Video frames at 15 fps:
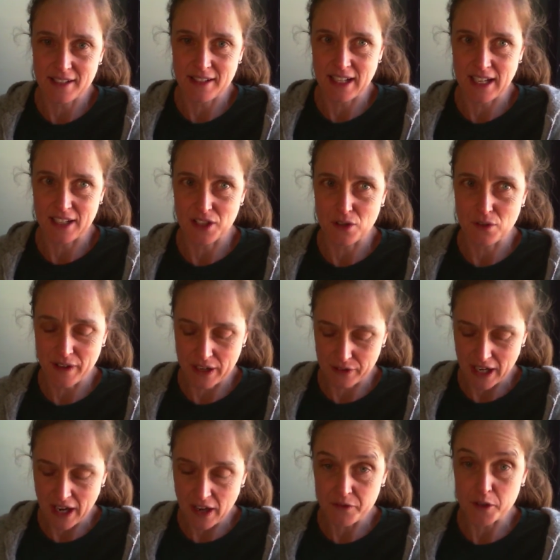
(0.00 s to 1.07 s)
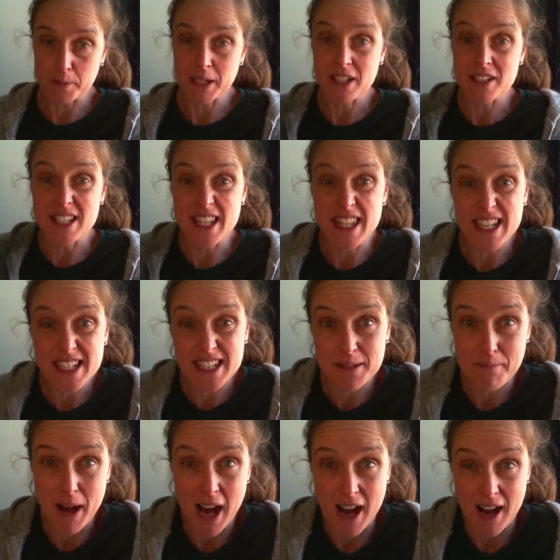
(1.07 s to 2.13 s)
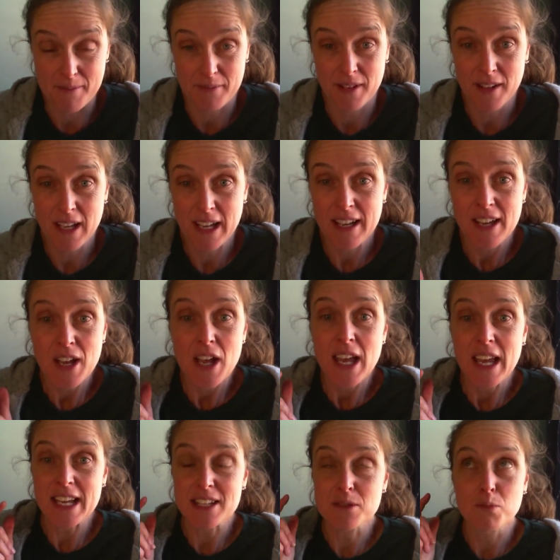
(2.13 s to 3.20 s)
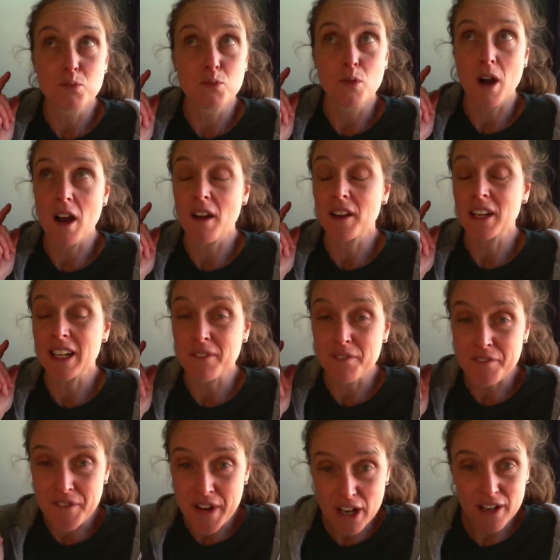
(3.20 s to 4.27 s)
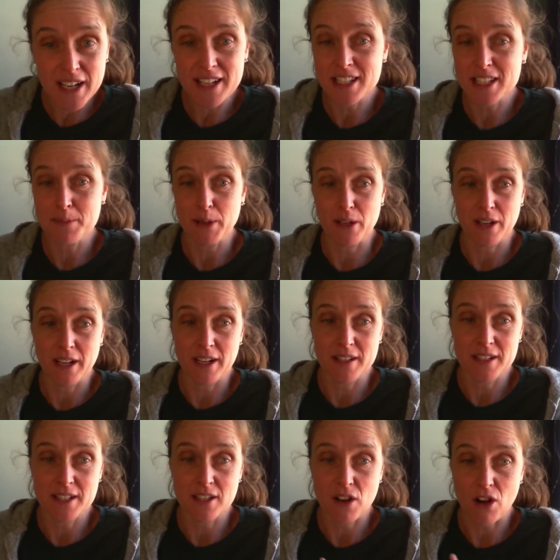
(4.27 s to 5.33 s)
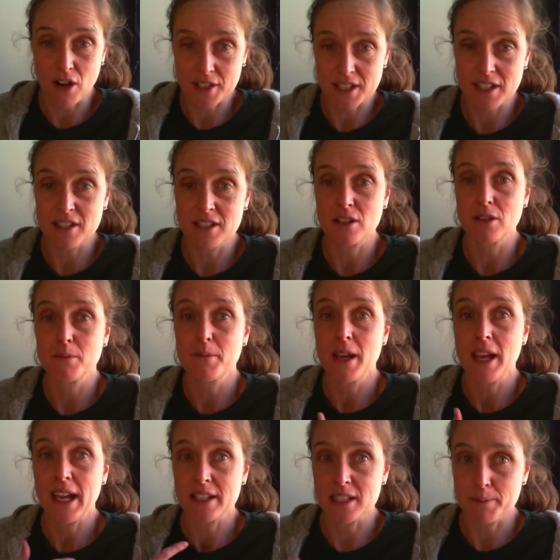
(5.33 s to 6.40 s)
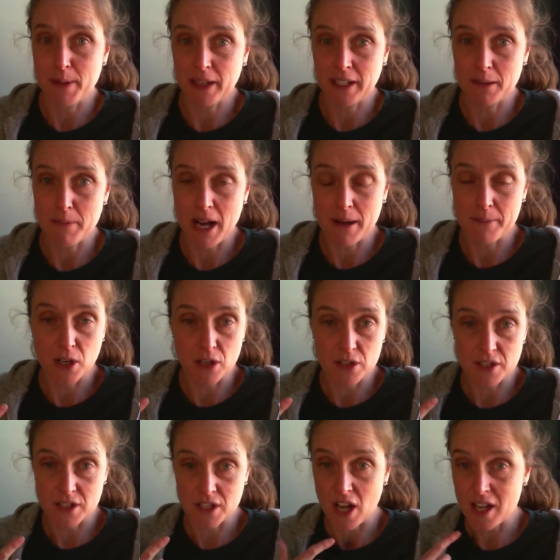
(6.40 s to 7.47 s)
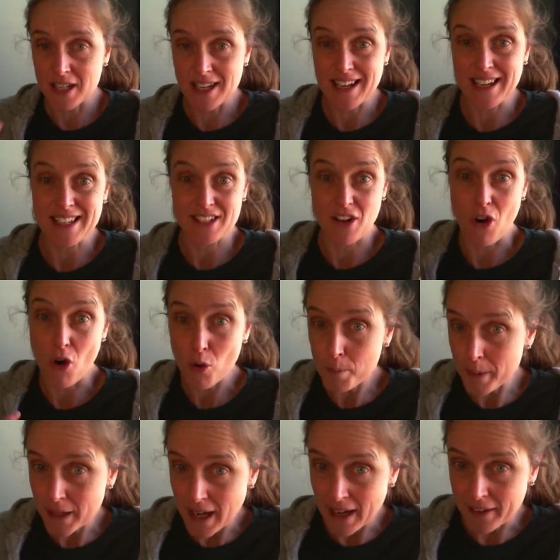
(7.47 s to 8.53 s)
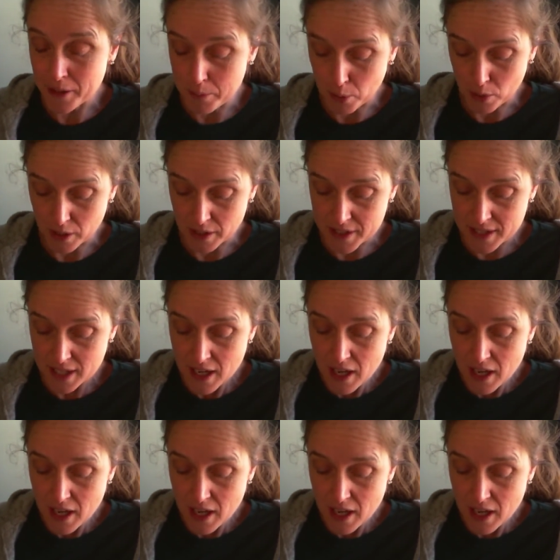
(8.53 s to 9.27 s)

that you found it helpful, because this mom is a very experienced autism and spelling mom. Her son is open on the boards.